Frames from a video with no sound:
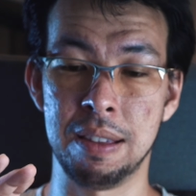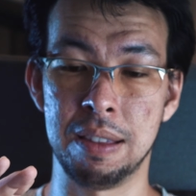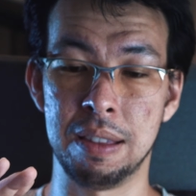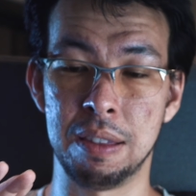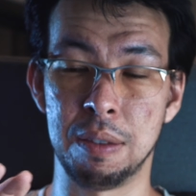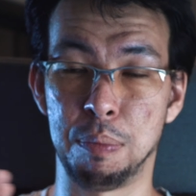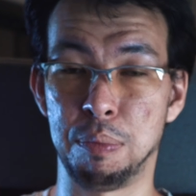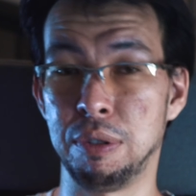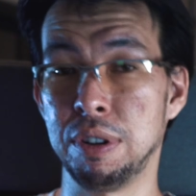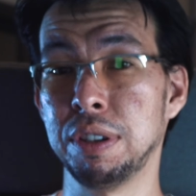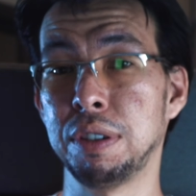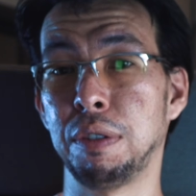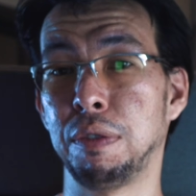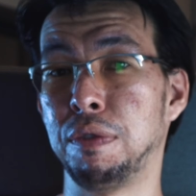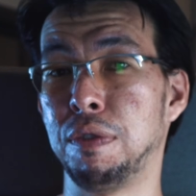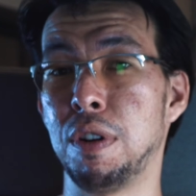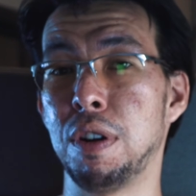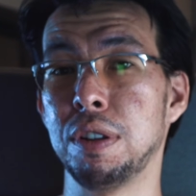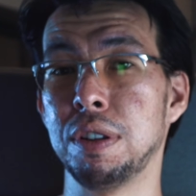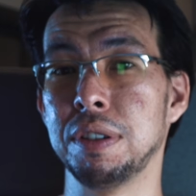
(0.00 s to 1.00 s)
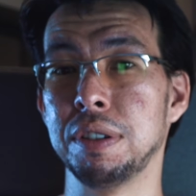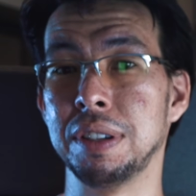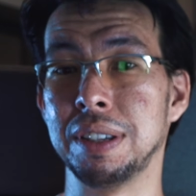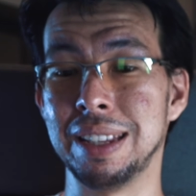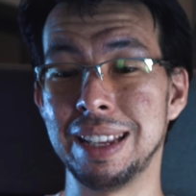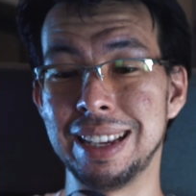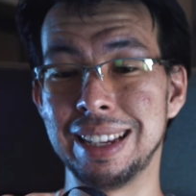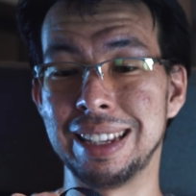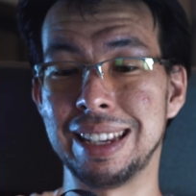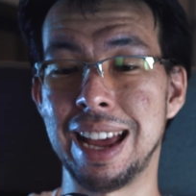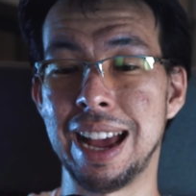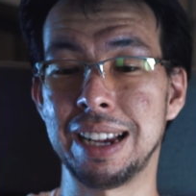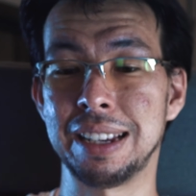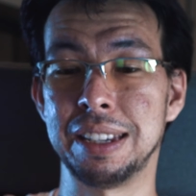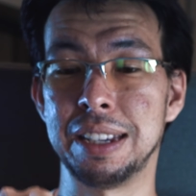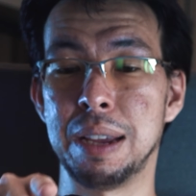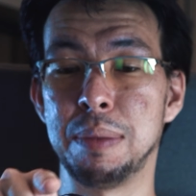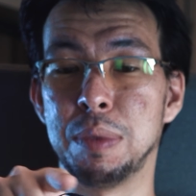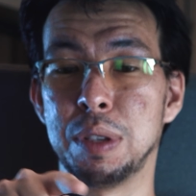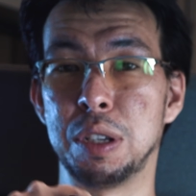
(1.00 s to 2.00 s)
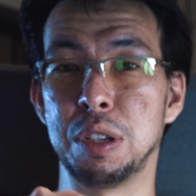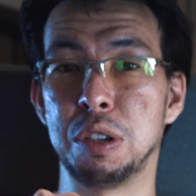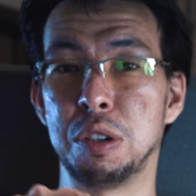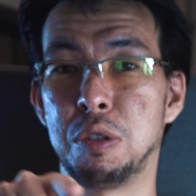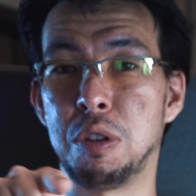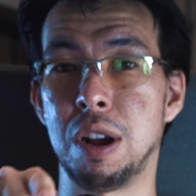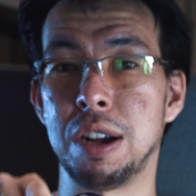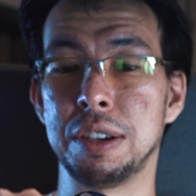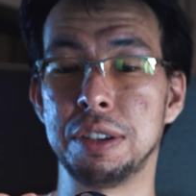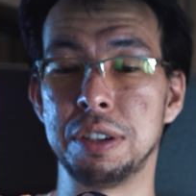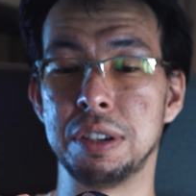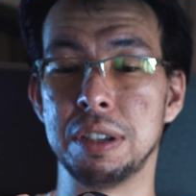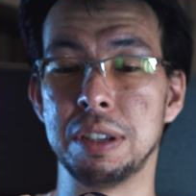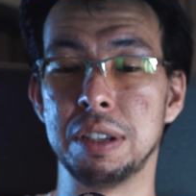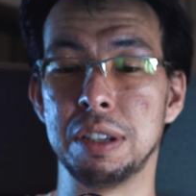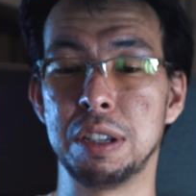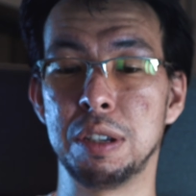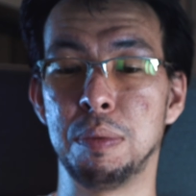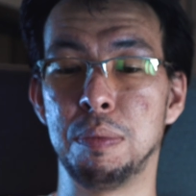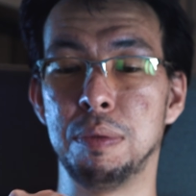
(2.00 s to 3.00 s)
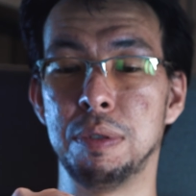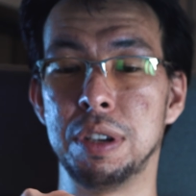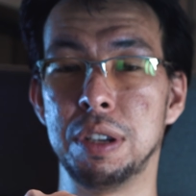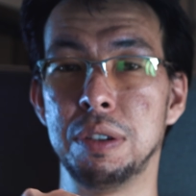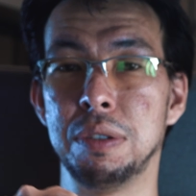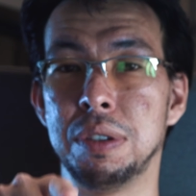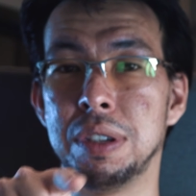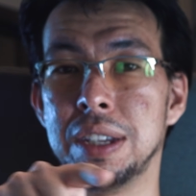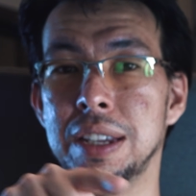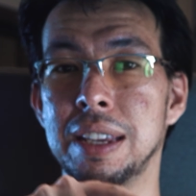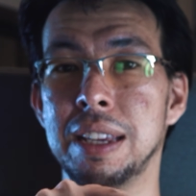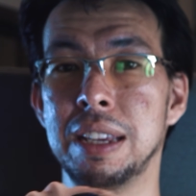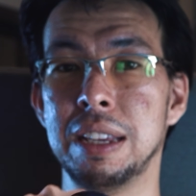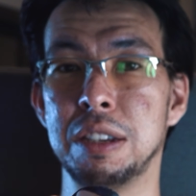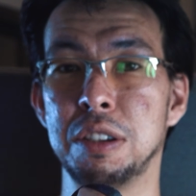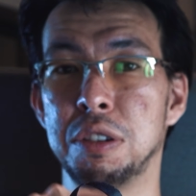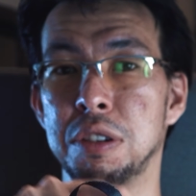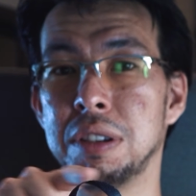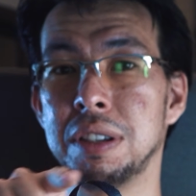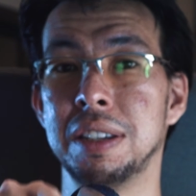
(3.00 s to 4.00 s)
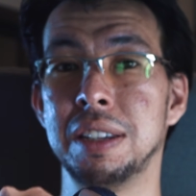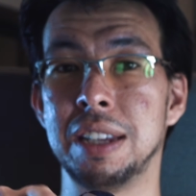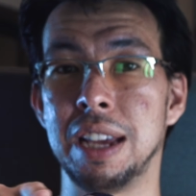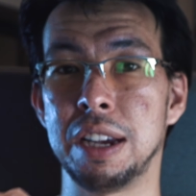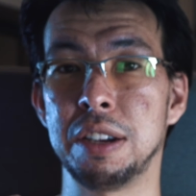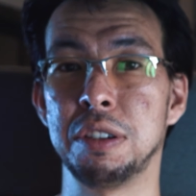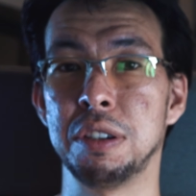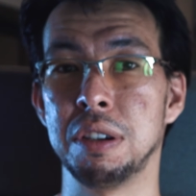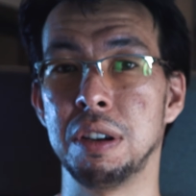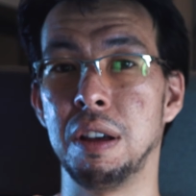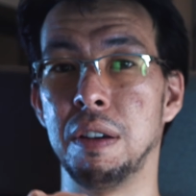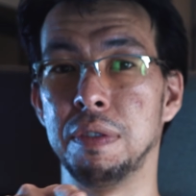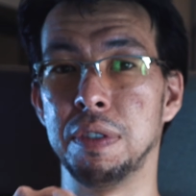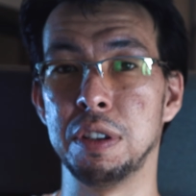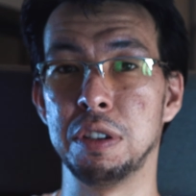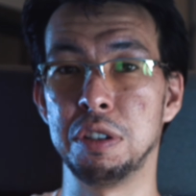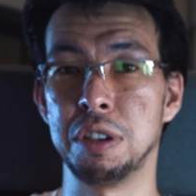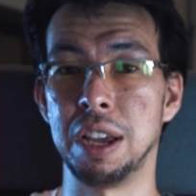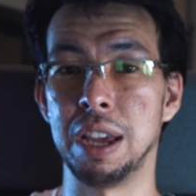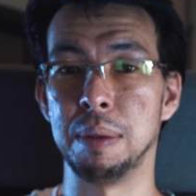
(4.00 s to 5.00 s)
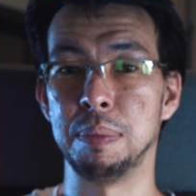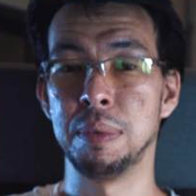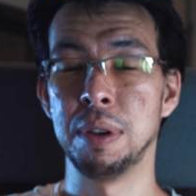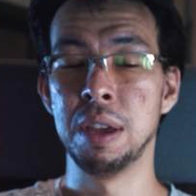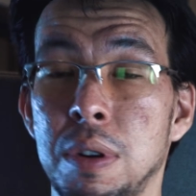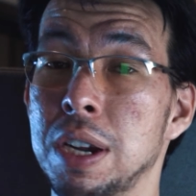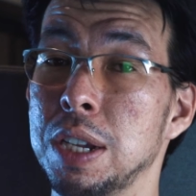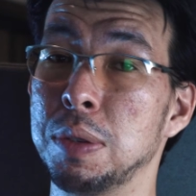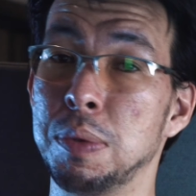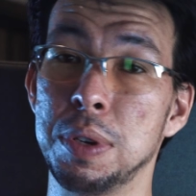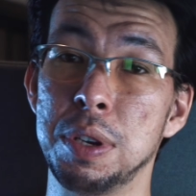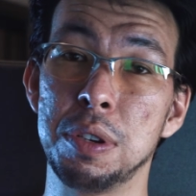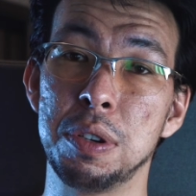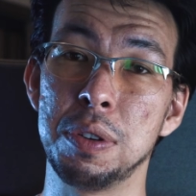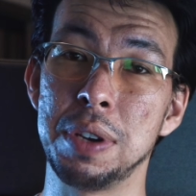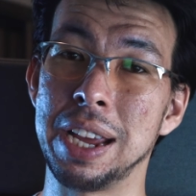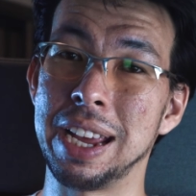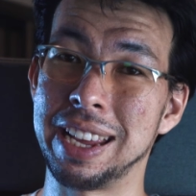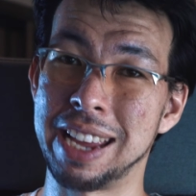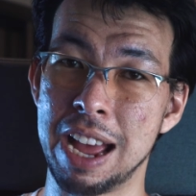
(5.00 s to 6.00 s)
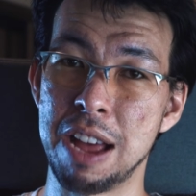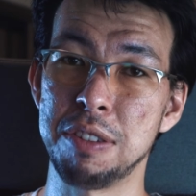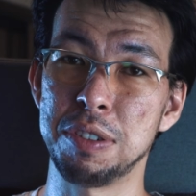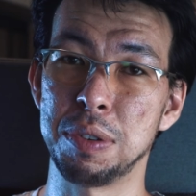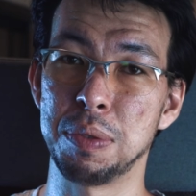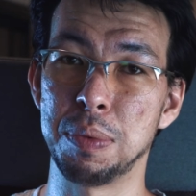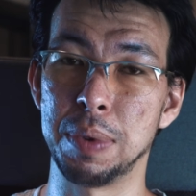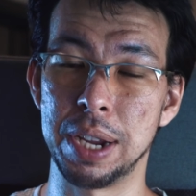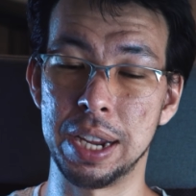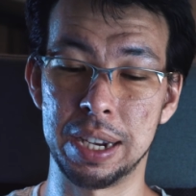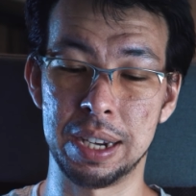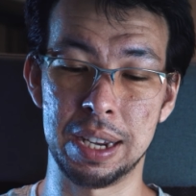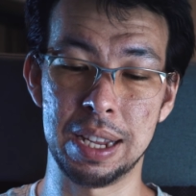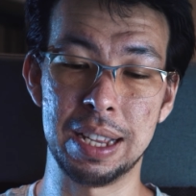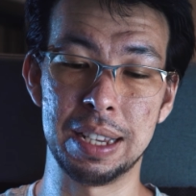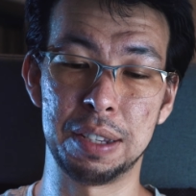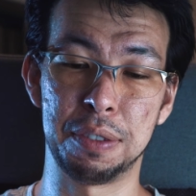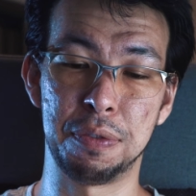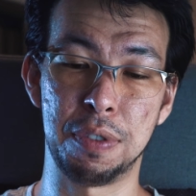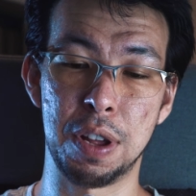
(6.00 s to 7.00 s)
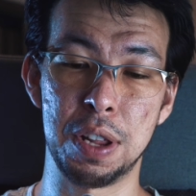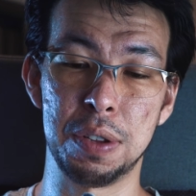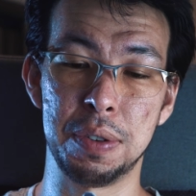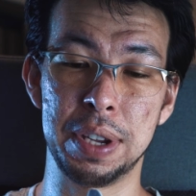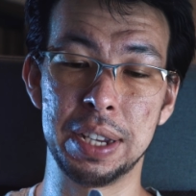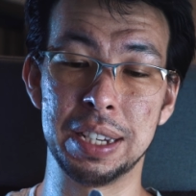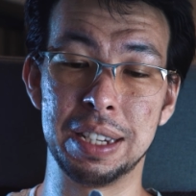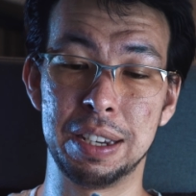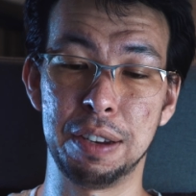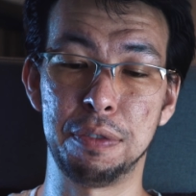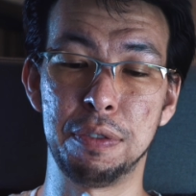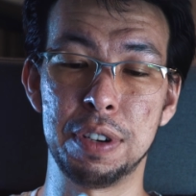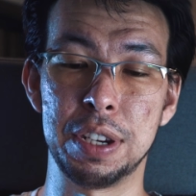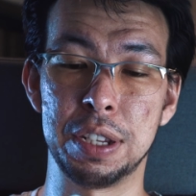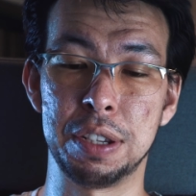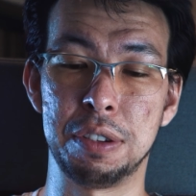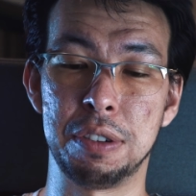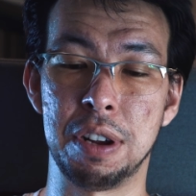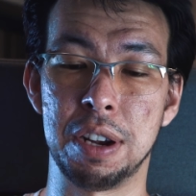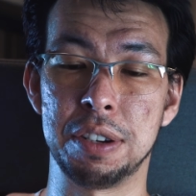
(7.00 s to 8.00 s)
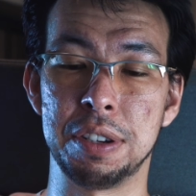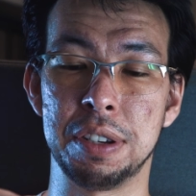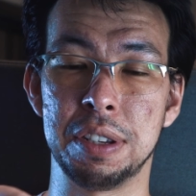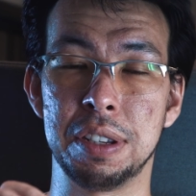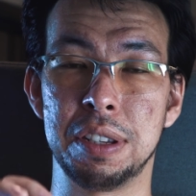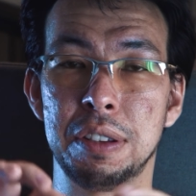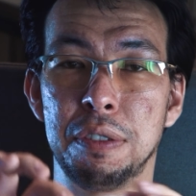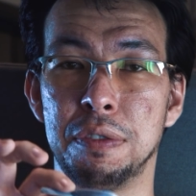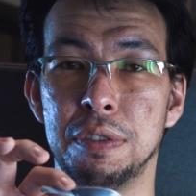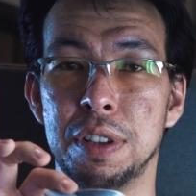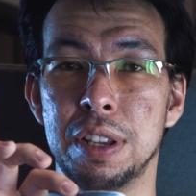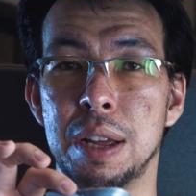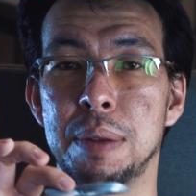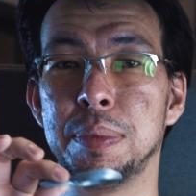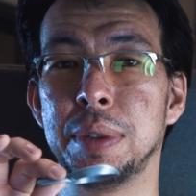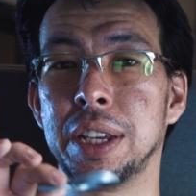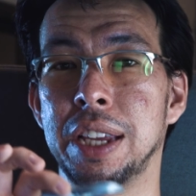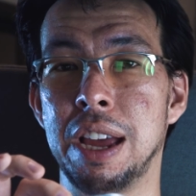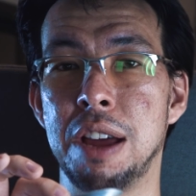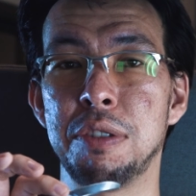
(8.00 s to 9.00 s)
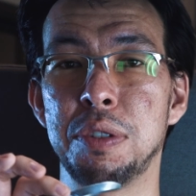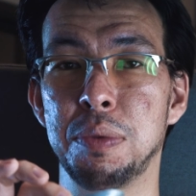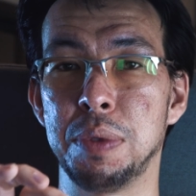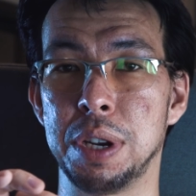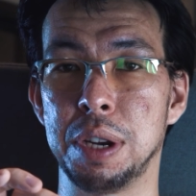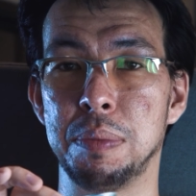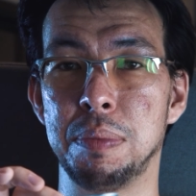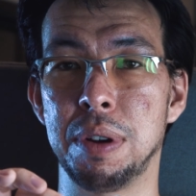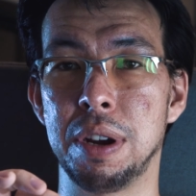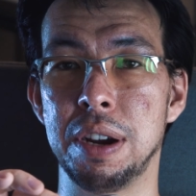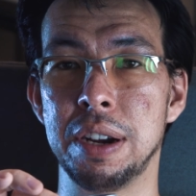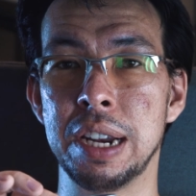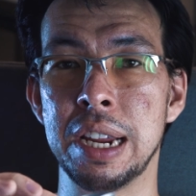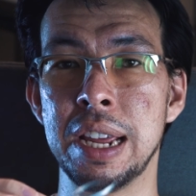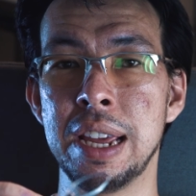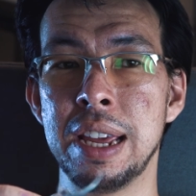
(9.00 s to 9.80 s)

the printer follows the exact same instructions to produce each section of the shape. Whereas when you're doing a counterweight, it's following different instructions to fill up the counterweighted part.